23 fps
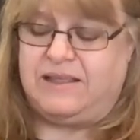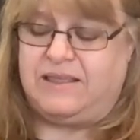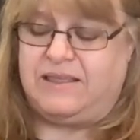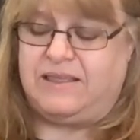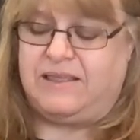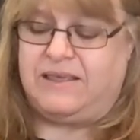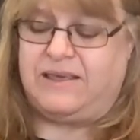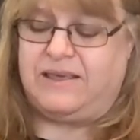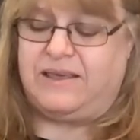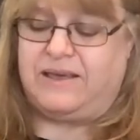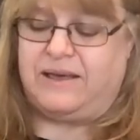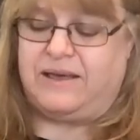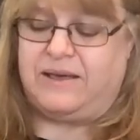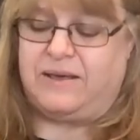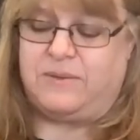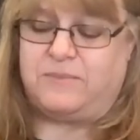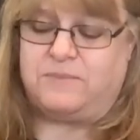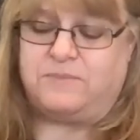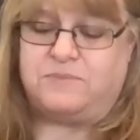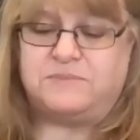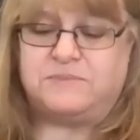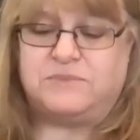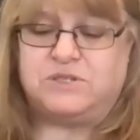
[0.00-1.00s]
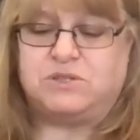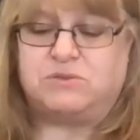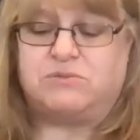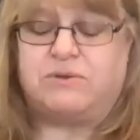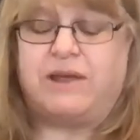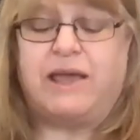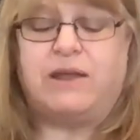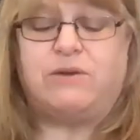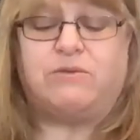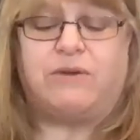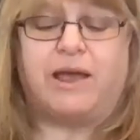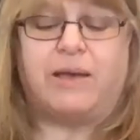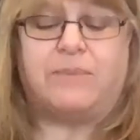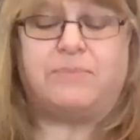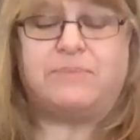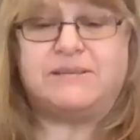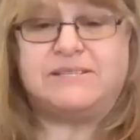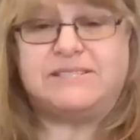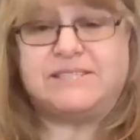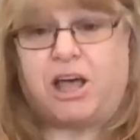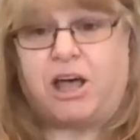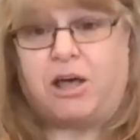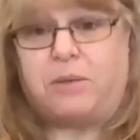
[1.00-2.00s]
saran wrap
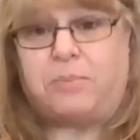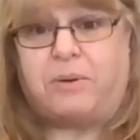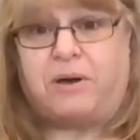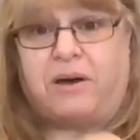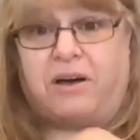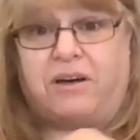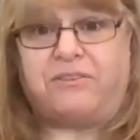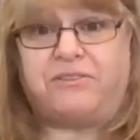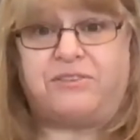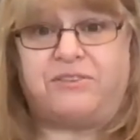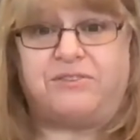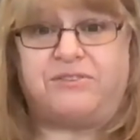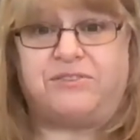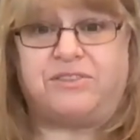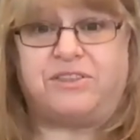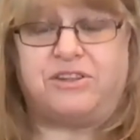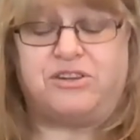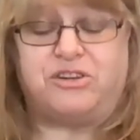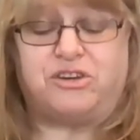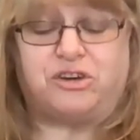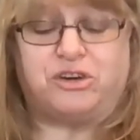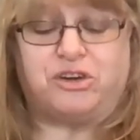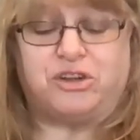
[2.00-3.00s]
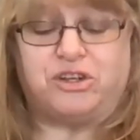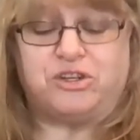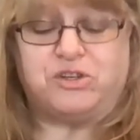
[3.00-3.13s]
is up off of the dirt.